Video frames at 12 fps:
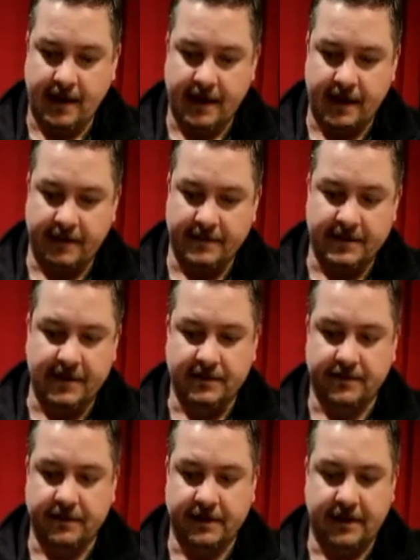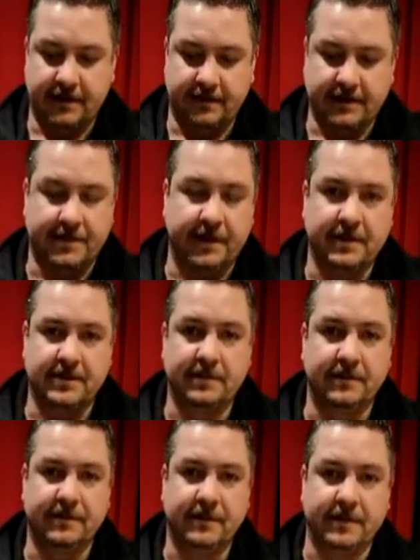And Amazon's really not
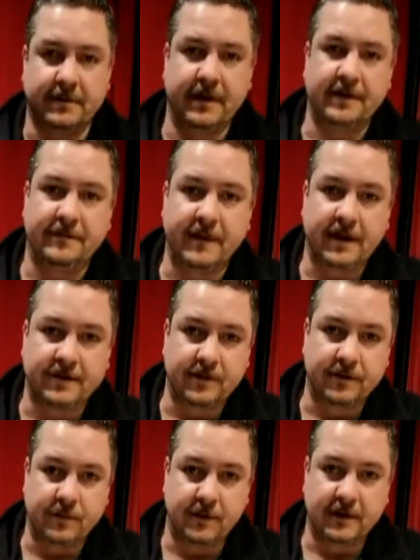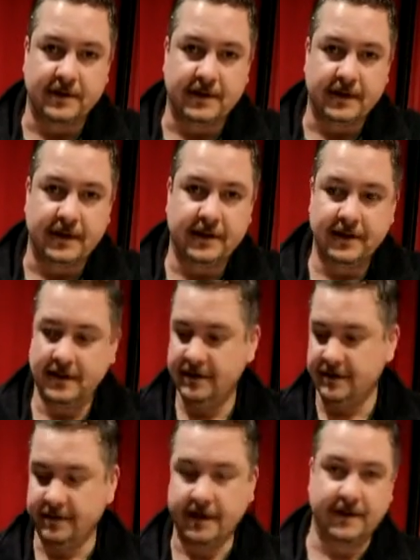responsible for the manufacturer warranty.
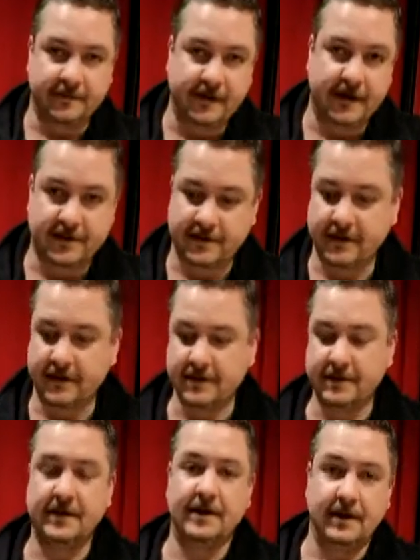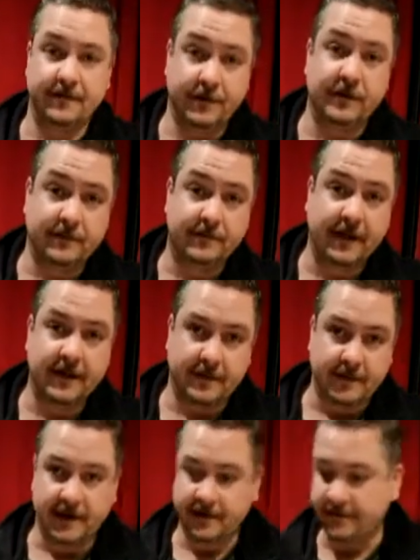The manufacturer is, if you could find the
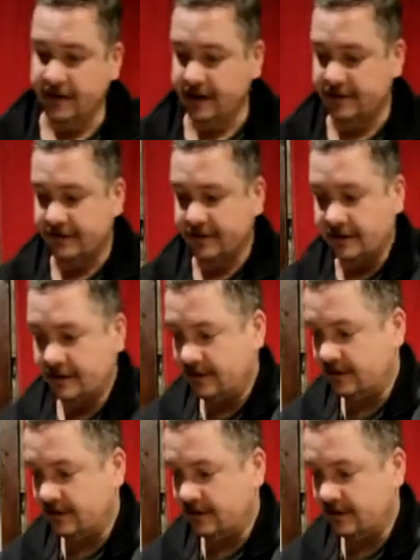manufacturer.